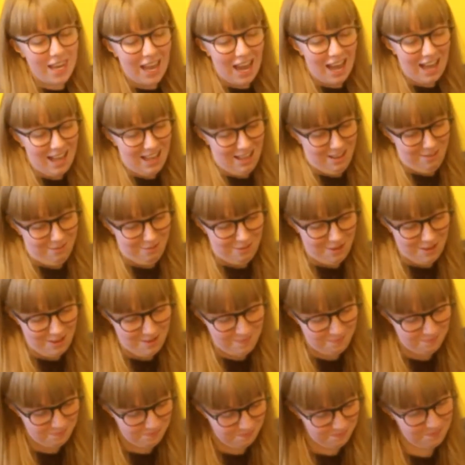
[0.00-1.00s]
have
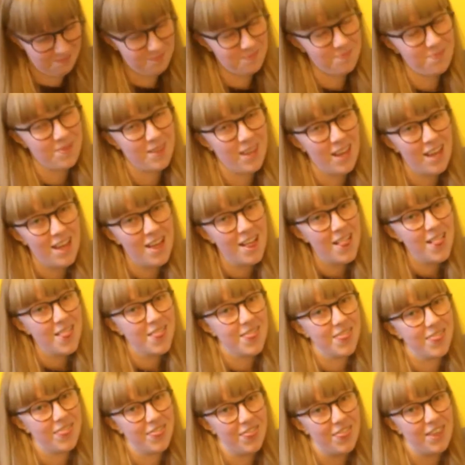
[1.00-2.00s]

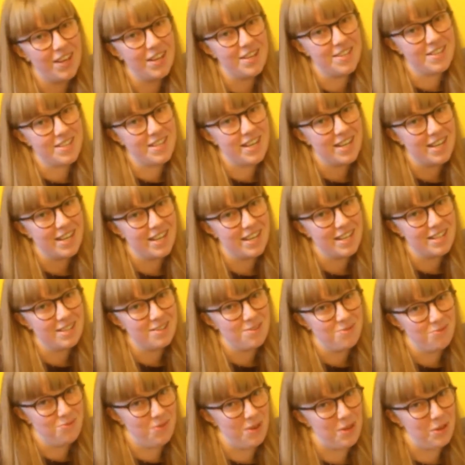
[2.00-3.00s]
Thursday
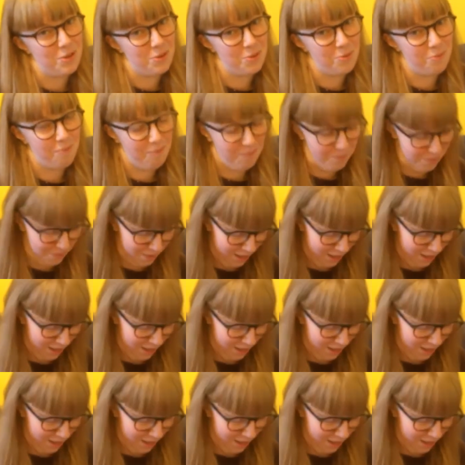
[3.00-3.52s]
night's film,